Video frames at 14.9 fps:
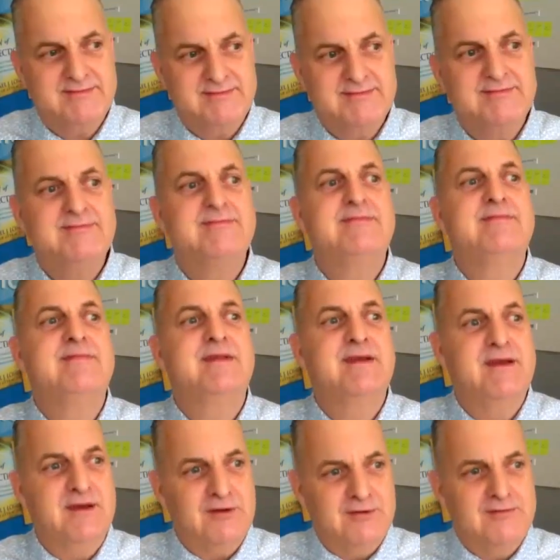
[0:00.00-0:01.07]
Now and
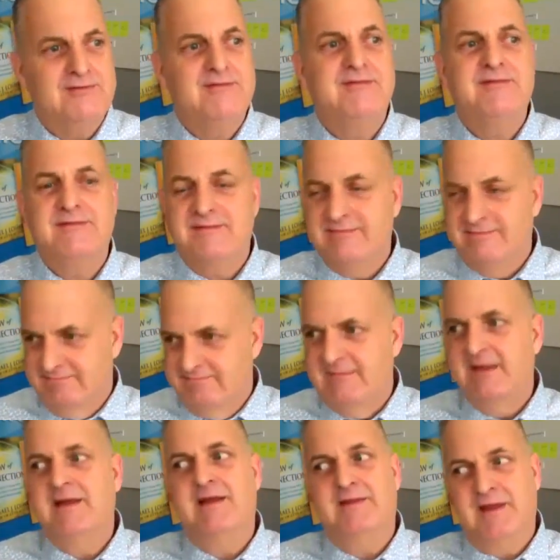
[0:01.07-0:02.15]
right now and right now
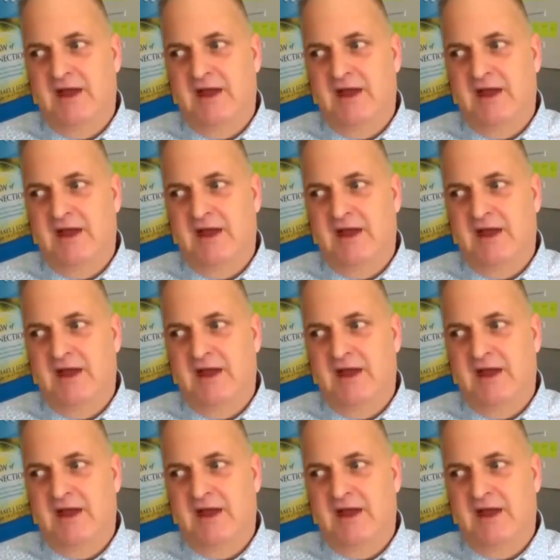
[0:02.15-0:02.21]
and right now.